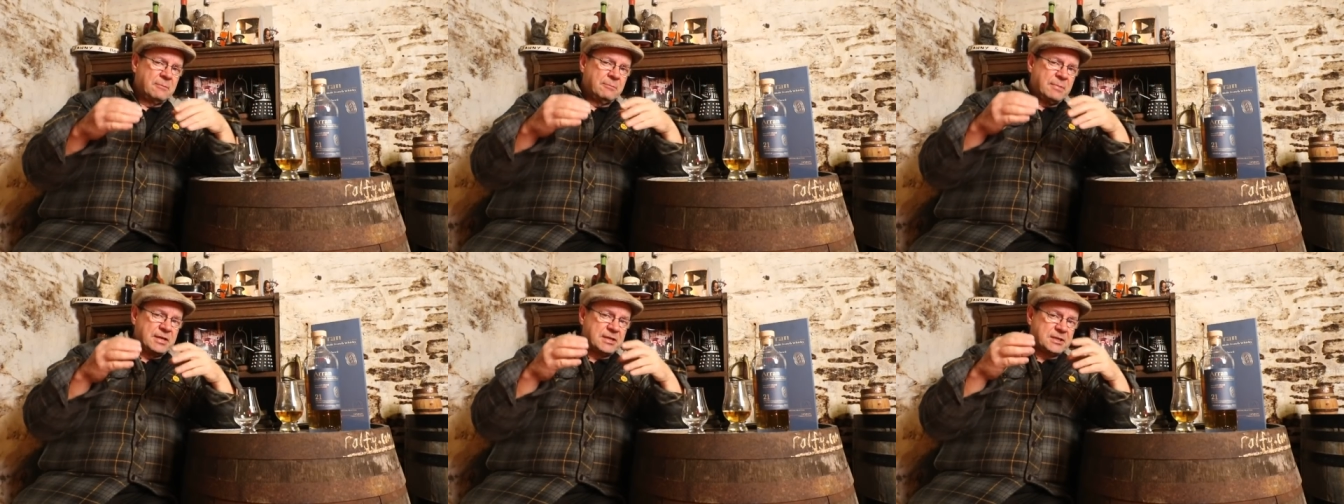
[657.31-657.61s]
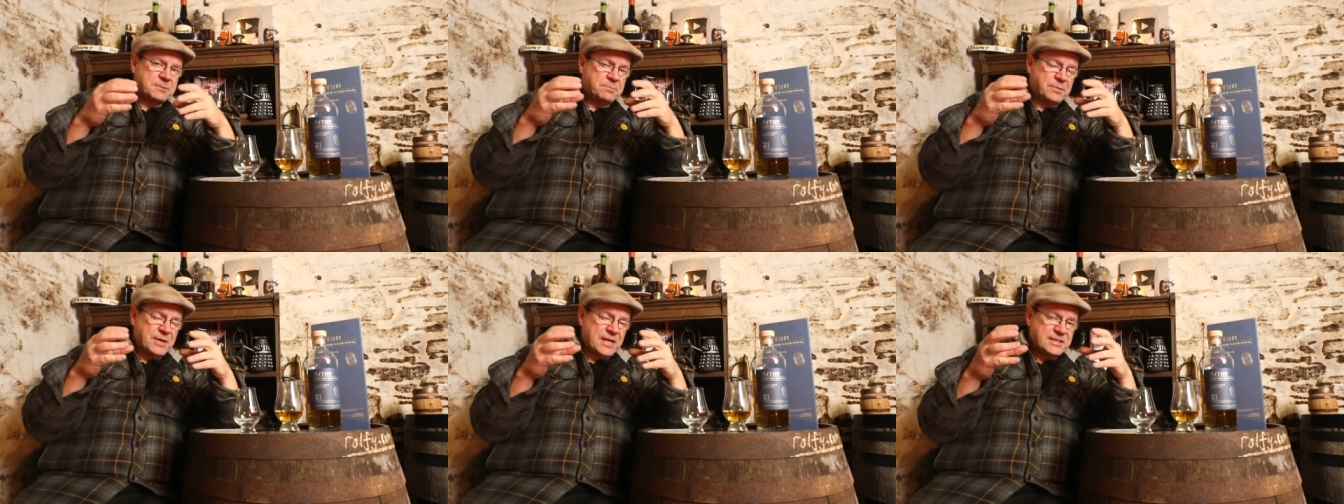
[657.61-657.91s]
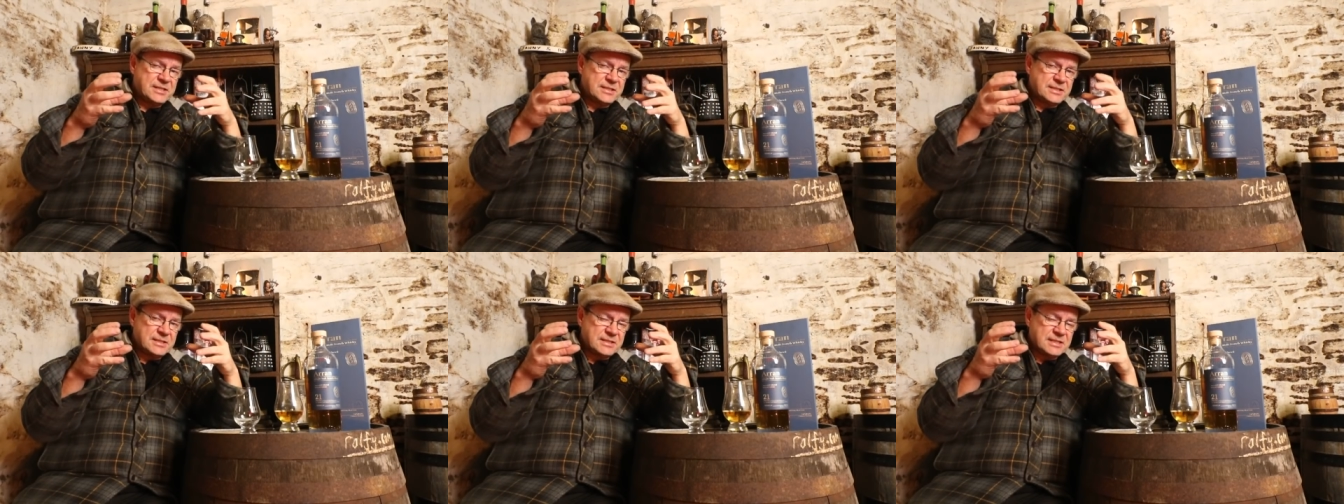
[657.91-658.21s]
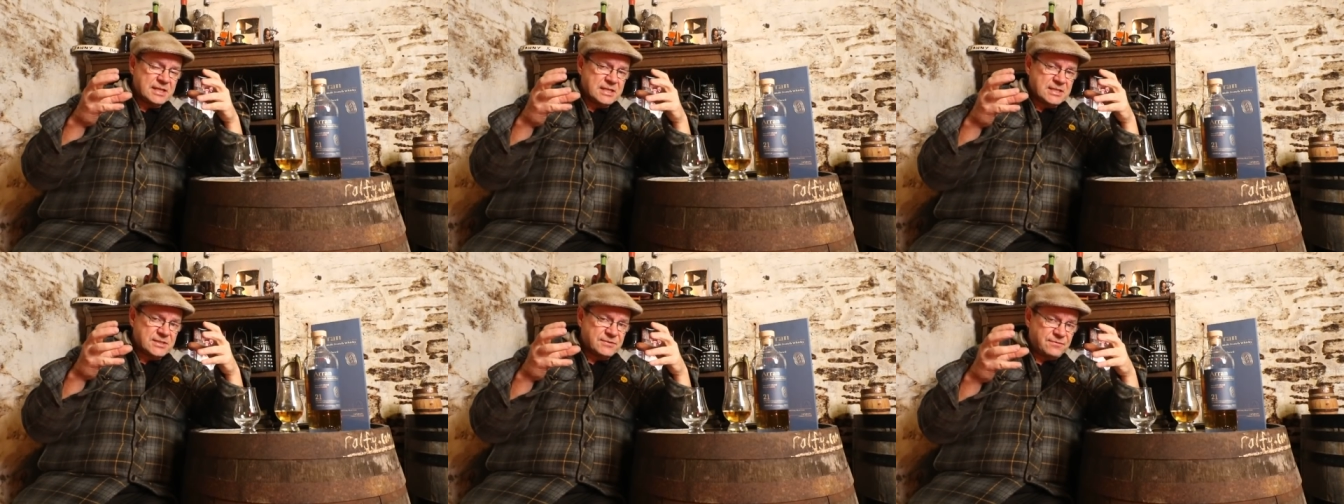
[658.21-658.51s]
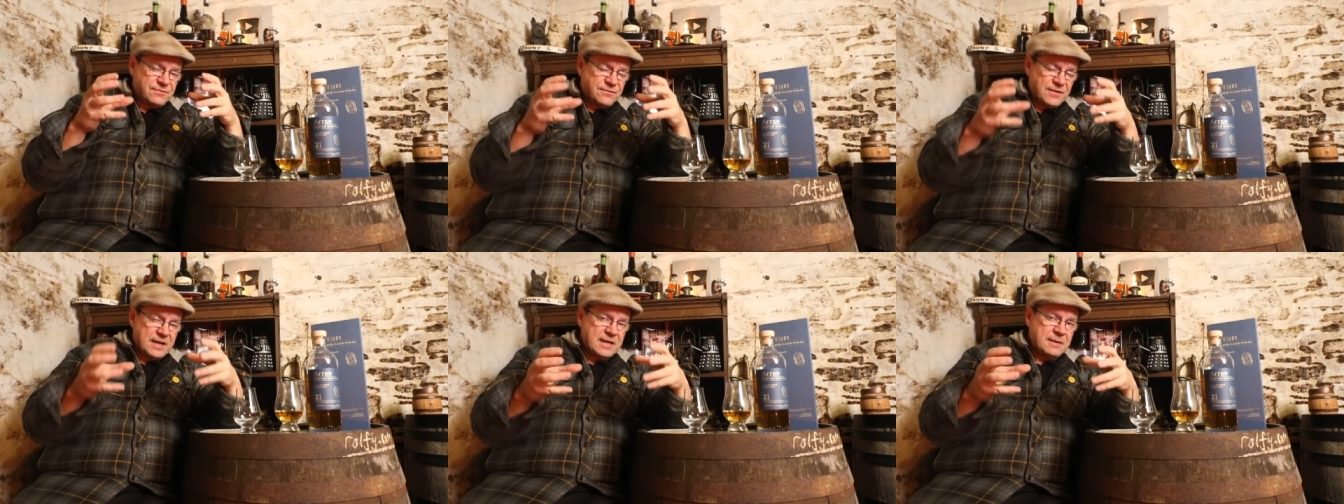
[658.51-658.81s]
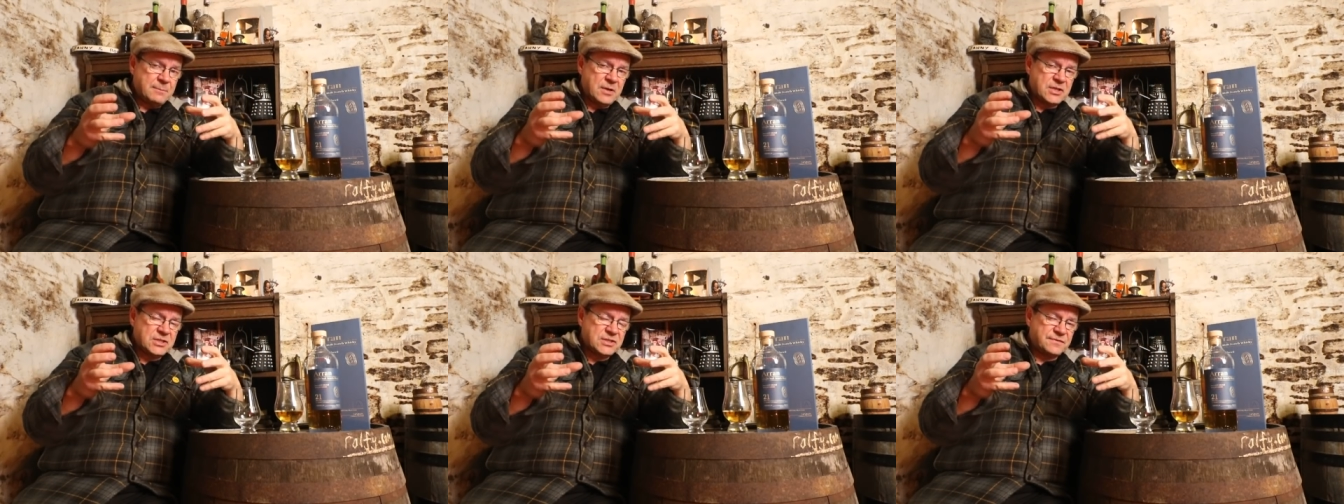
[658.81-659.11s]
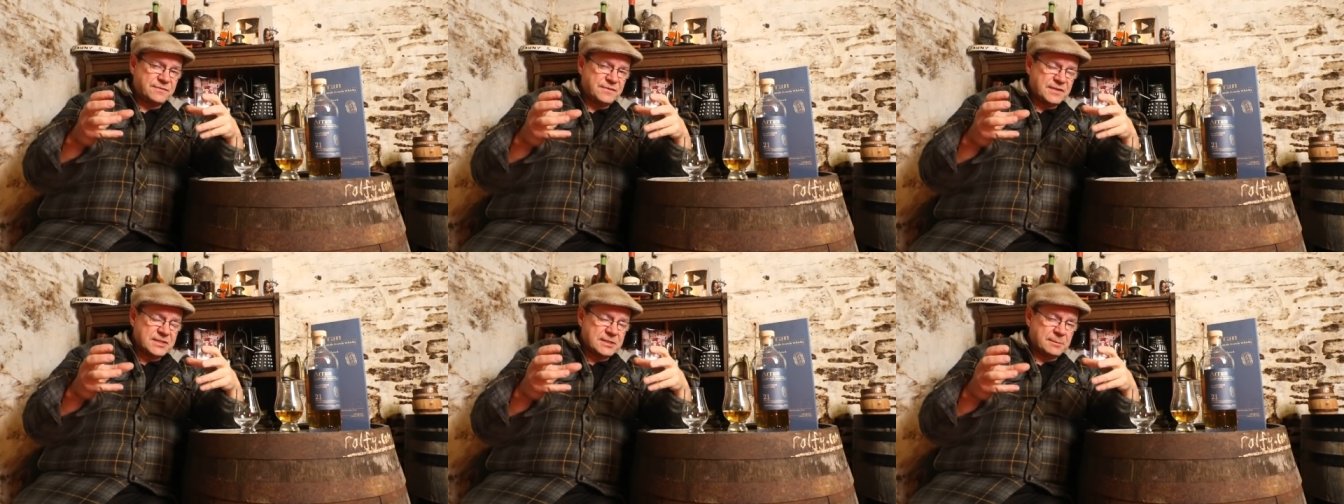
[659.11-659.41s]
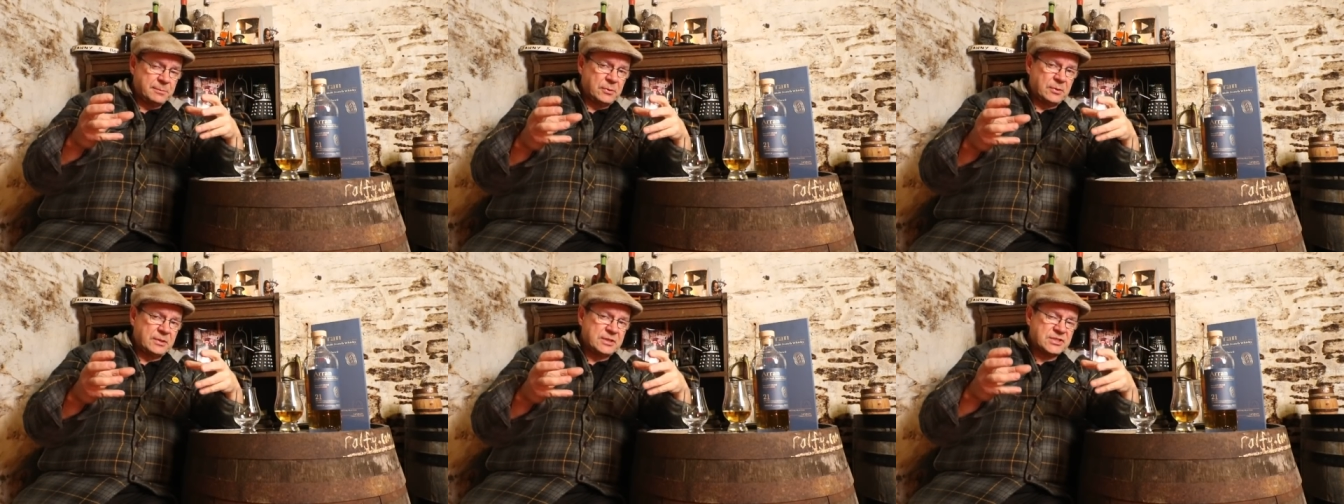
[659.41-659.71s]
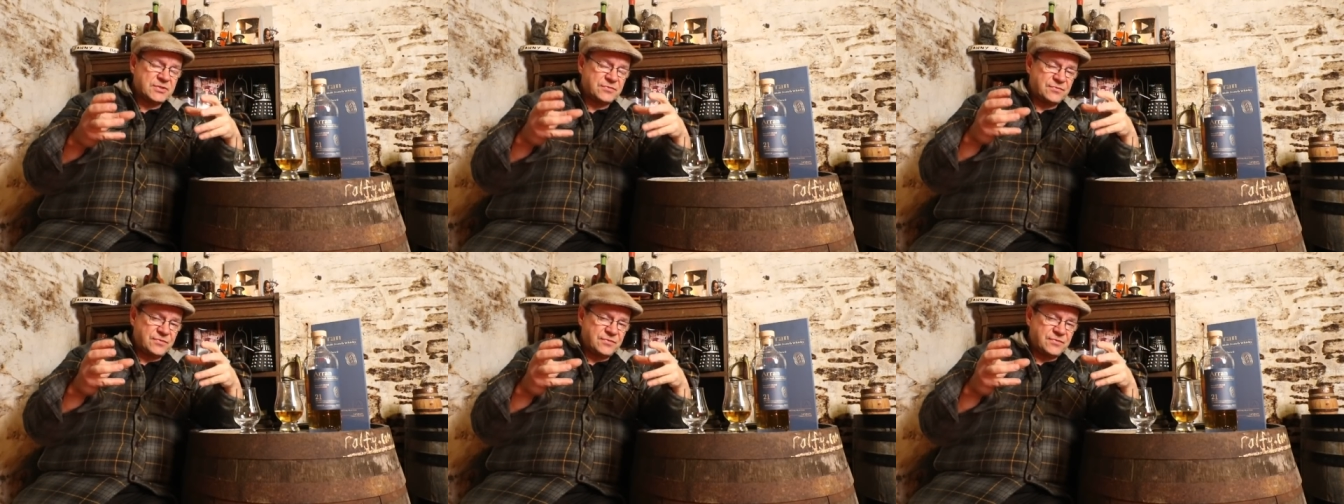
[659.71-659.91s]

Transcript: but its presence is very much visible, it's